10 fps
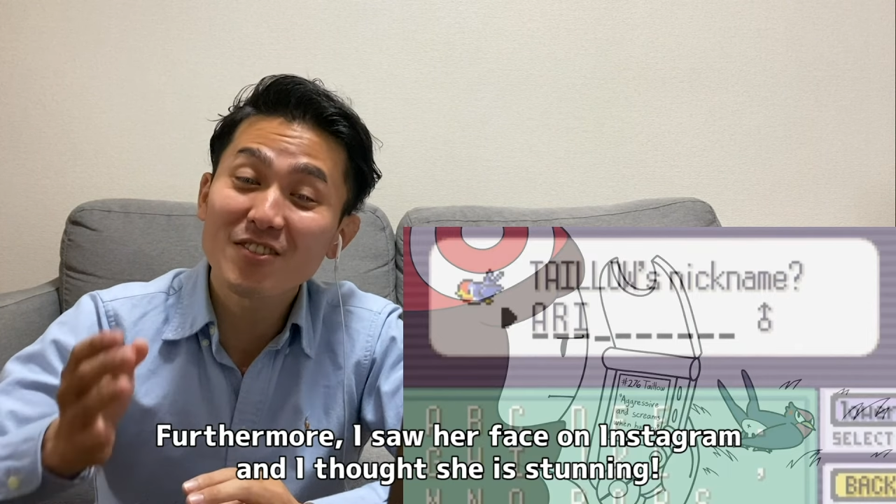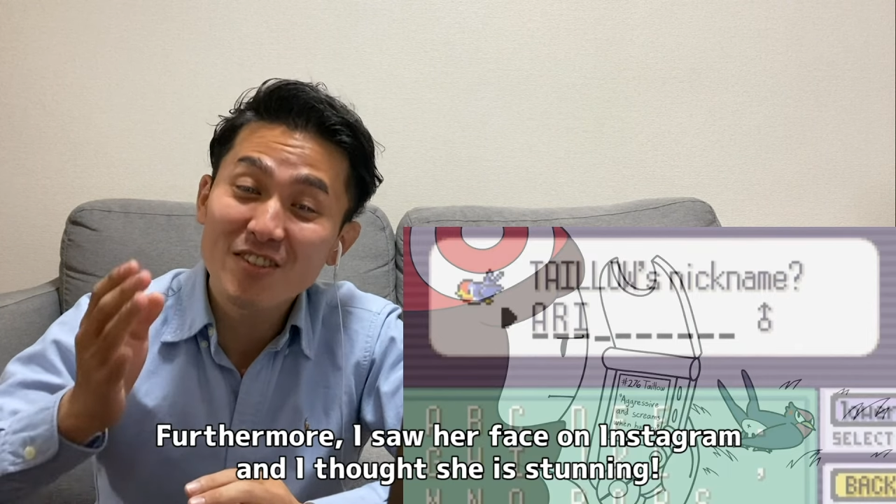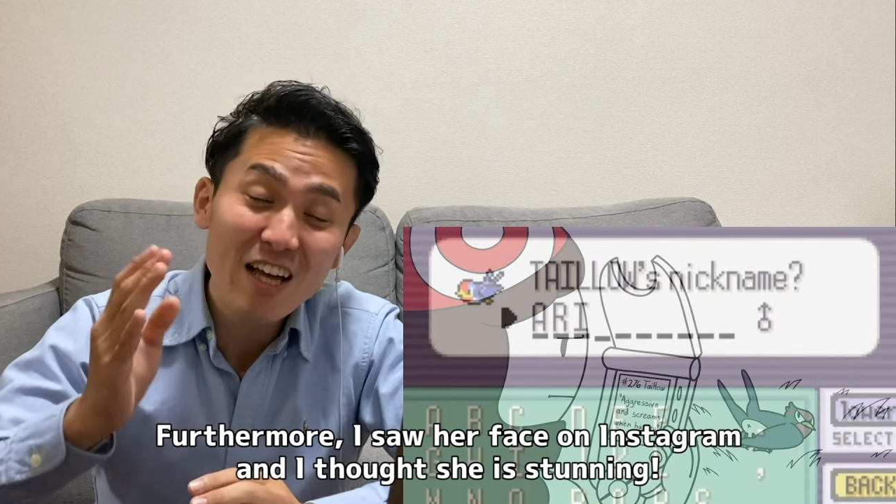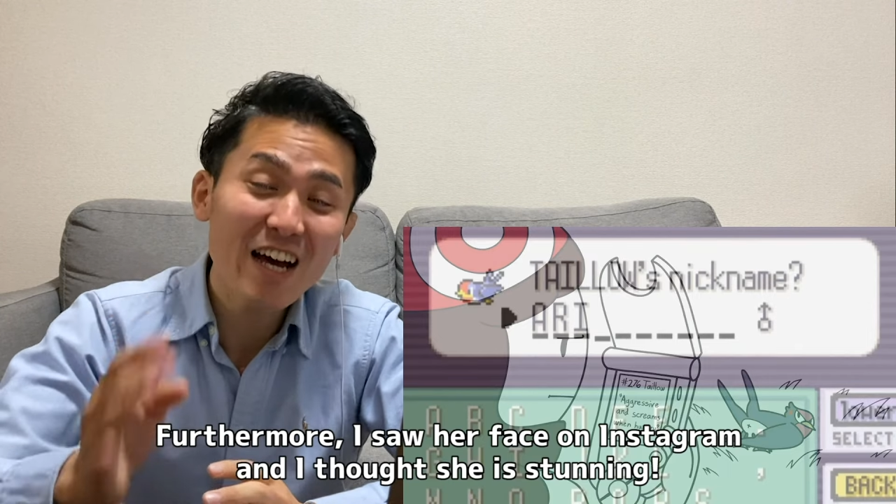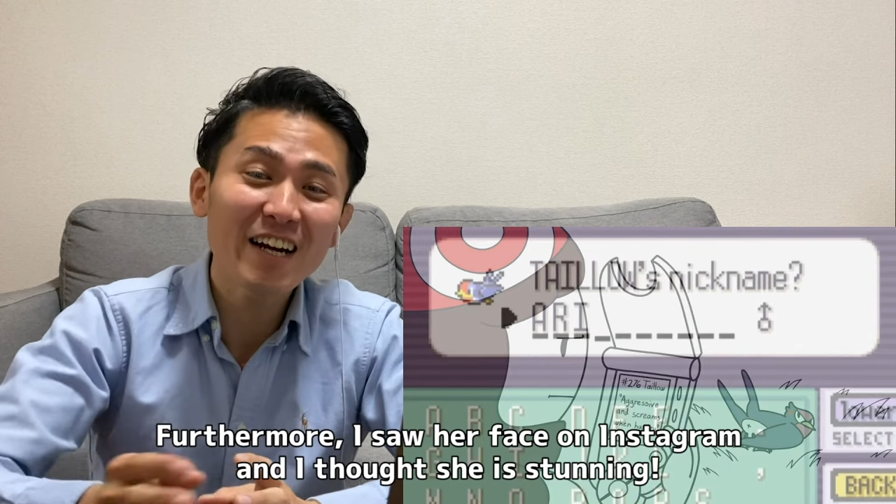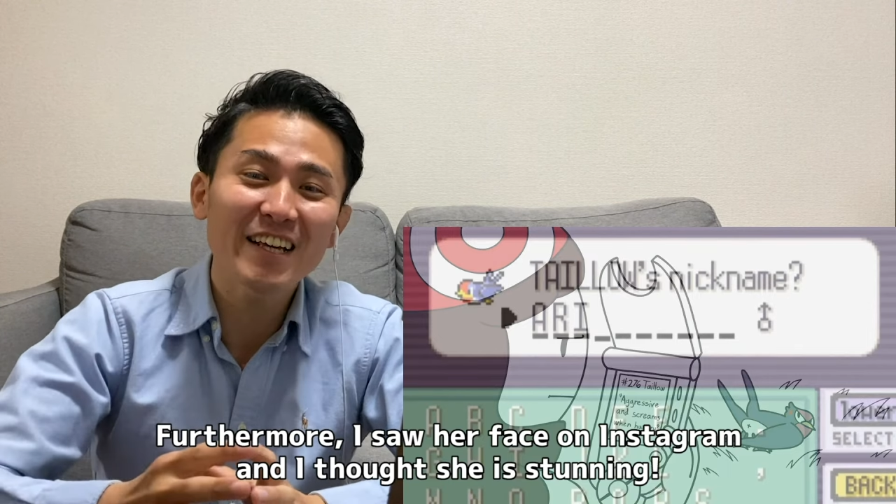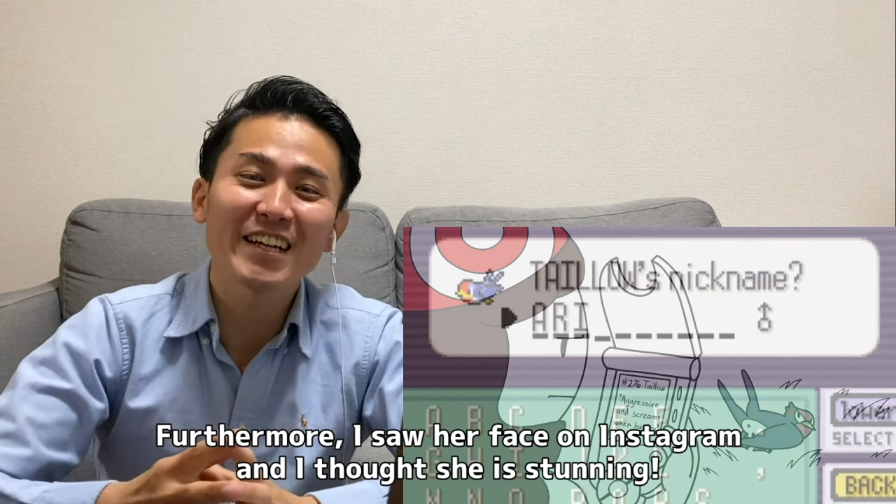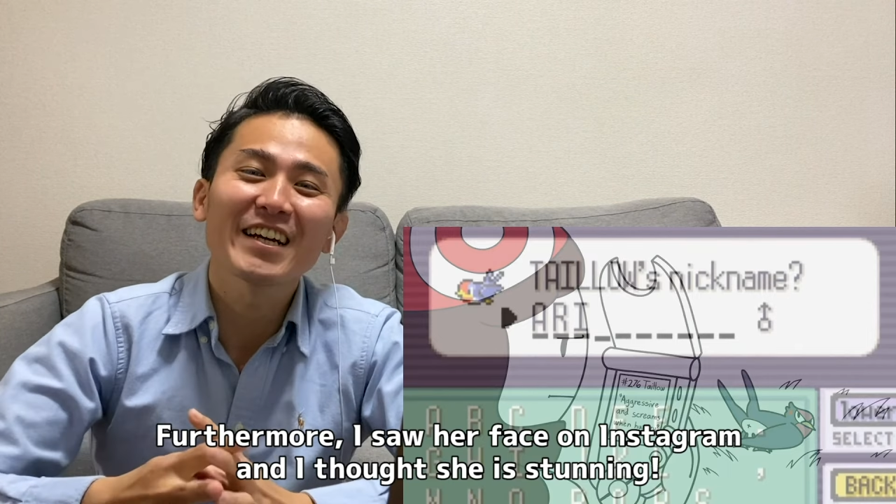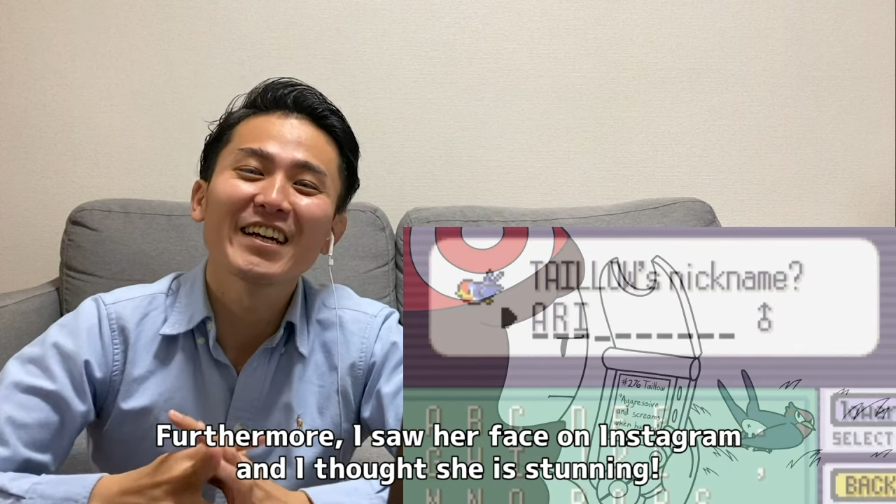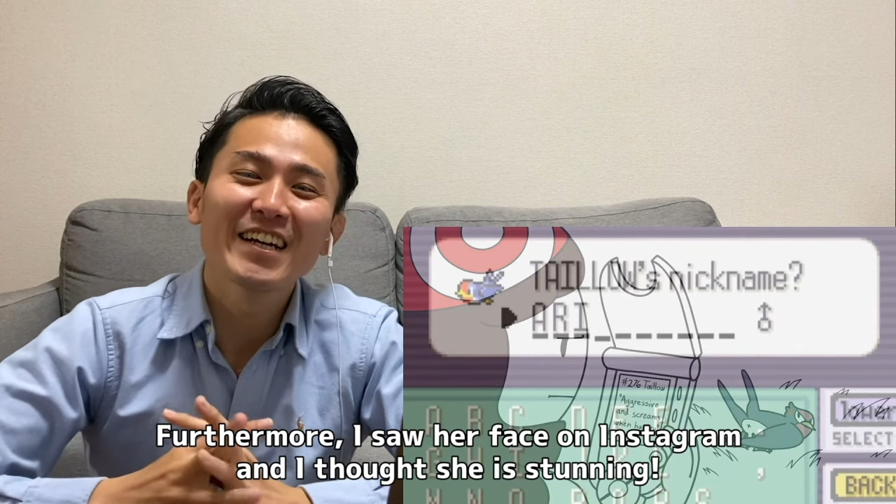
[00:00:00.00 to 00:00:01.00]
stunning.
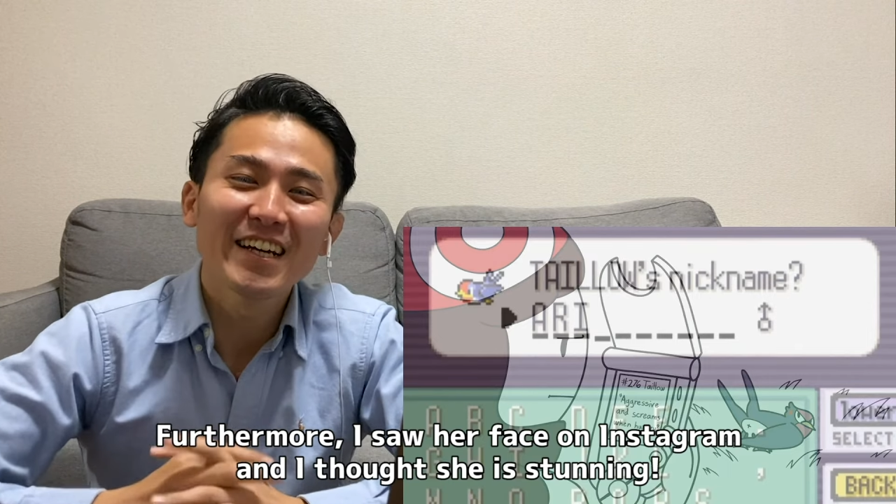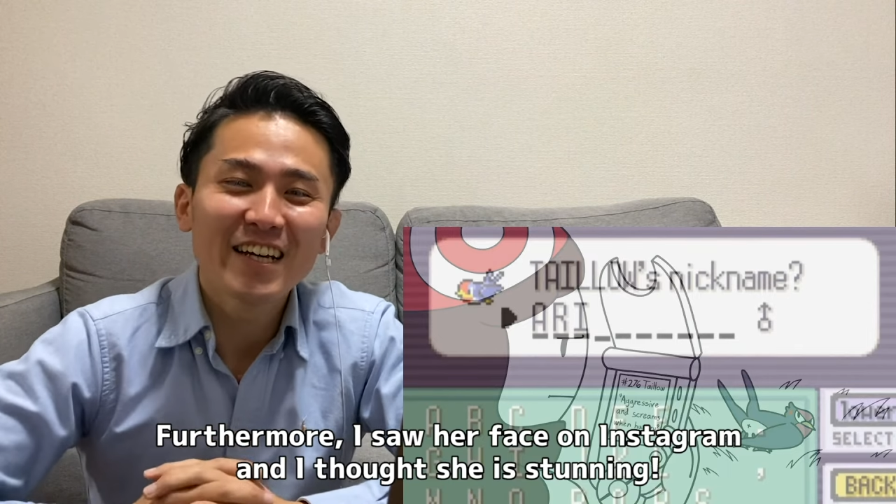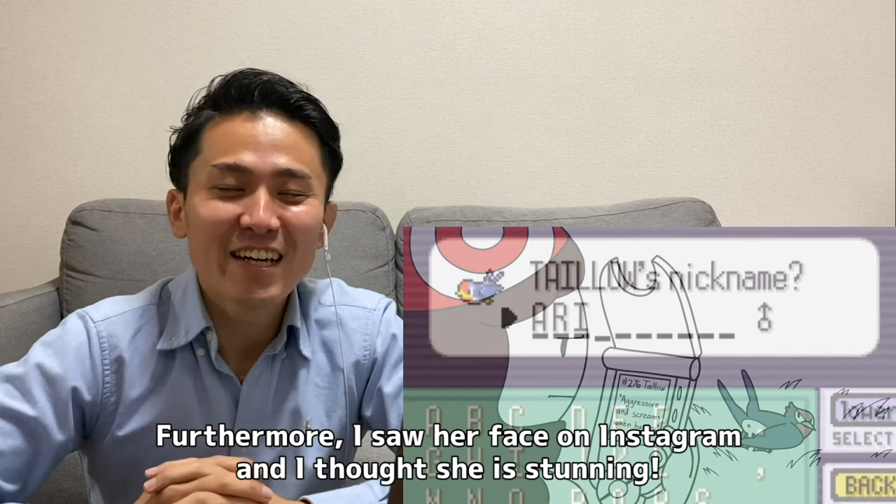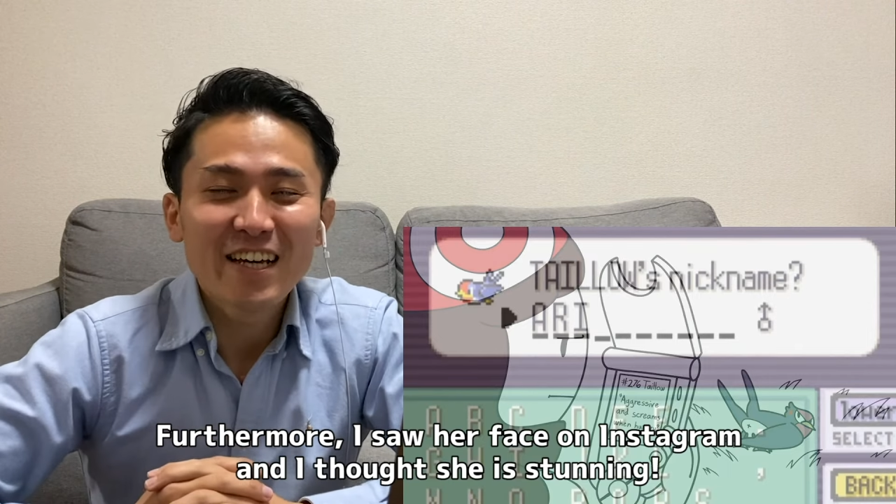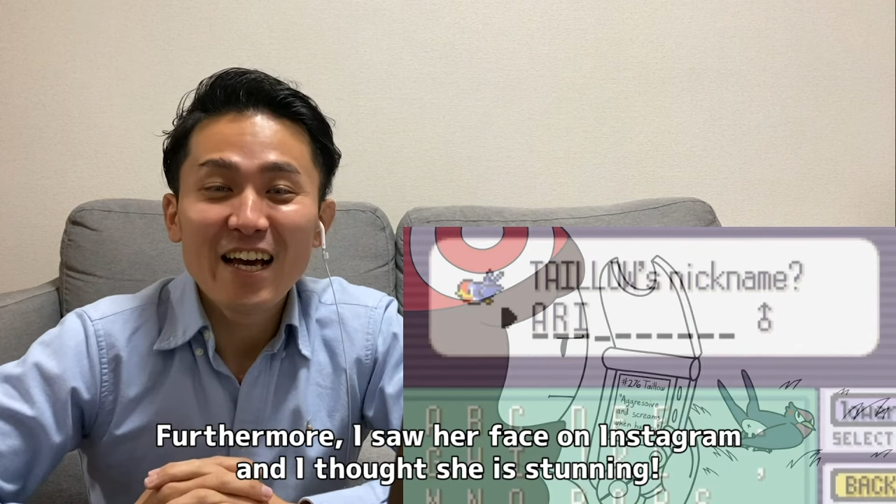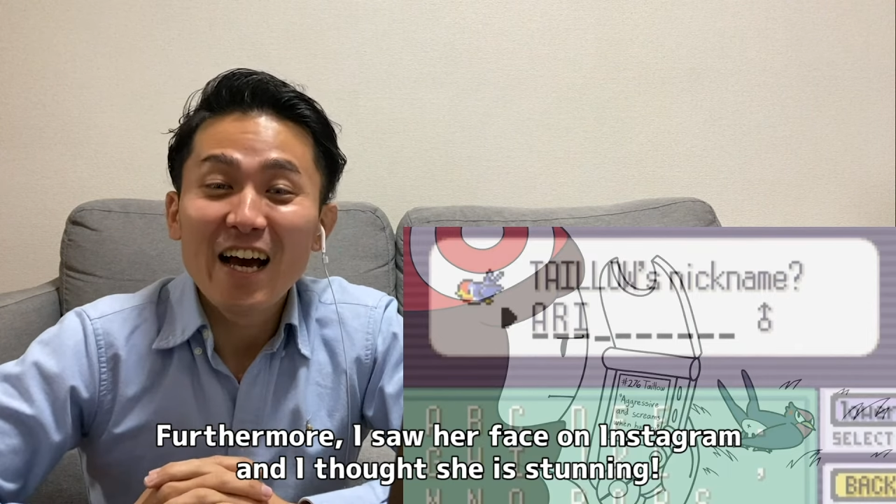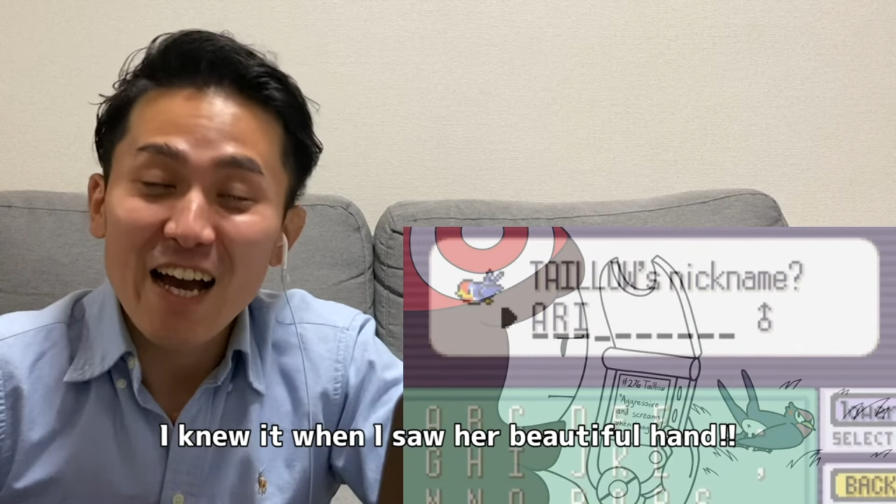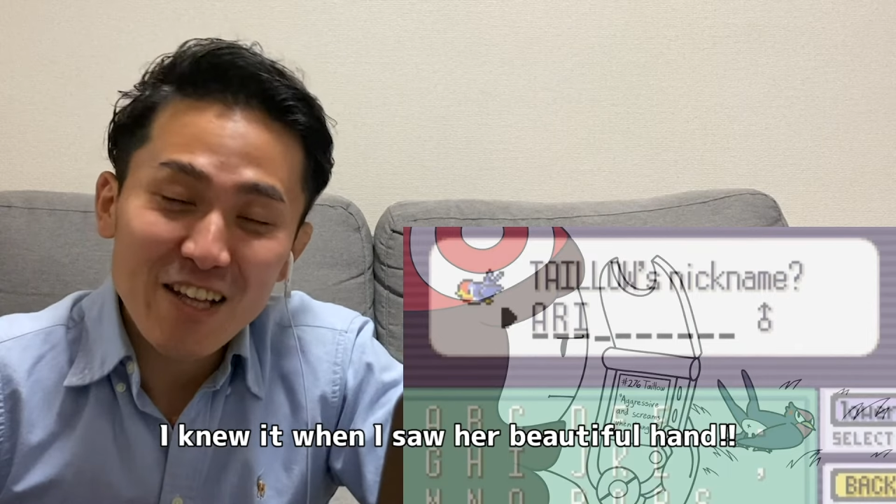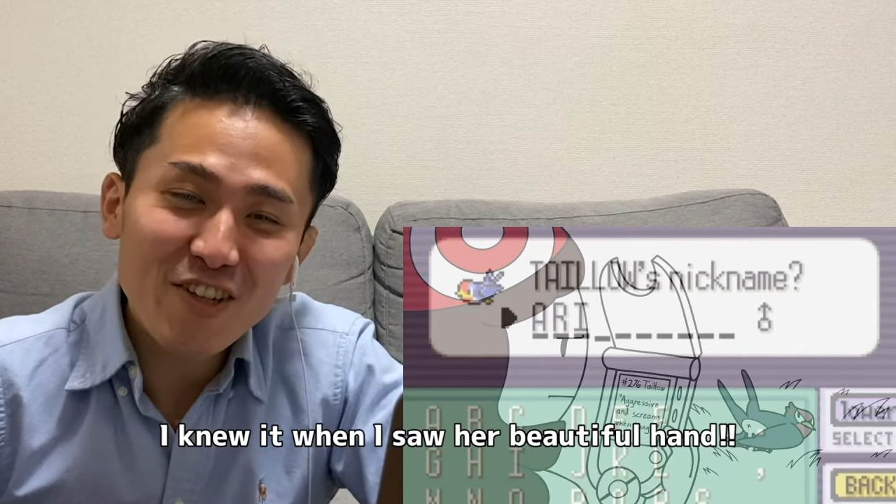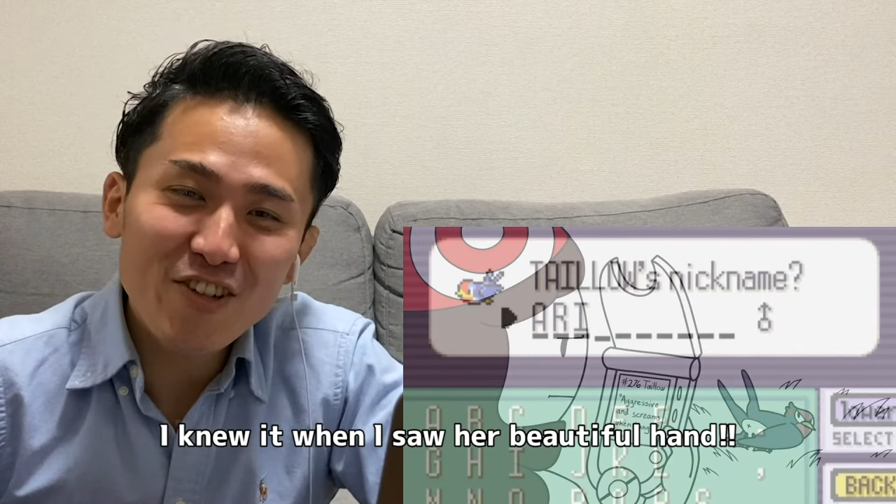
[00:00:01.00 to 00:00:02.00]
I
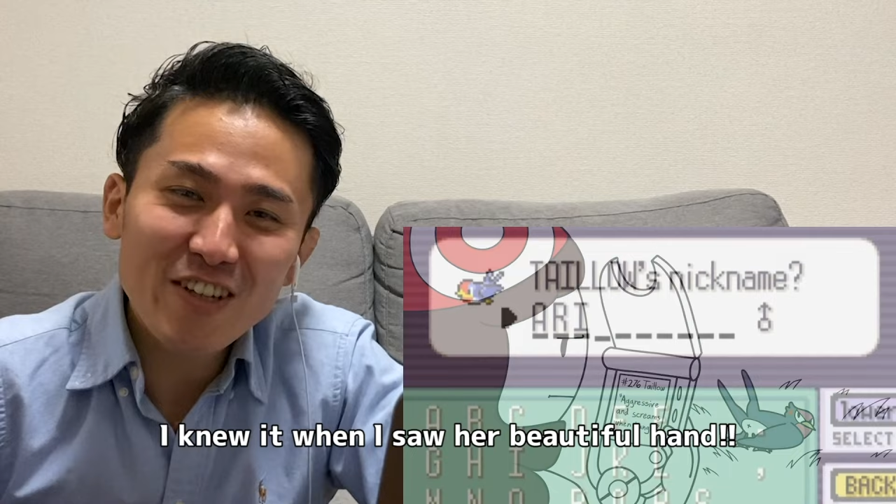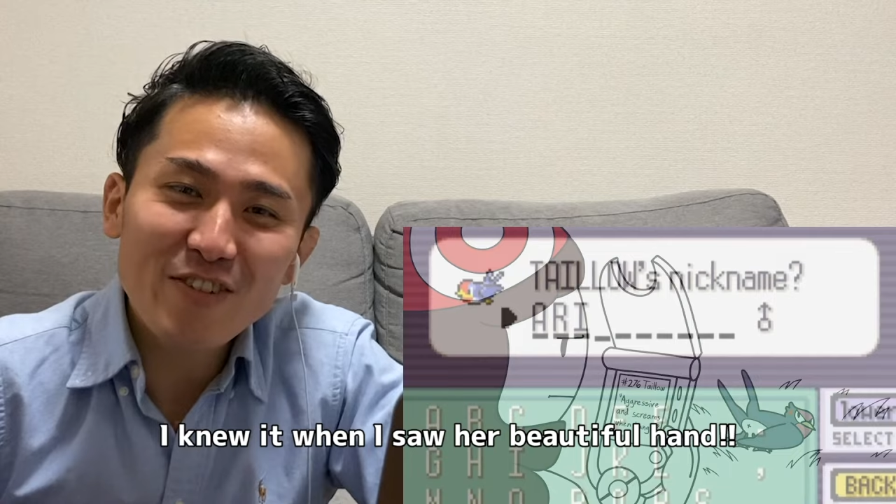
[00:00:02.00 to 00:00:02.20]
knew it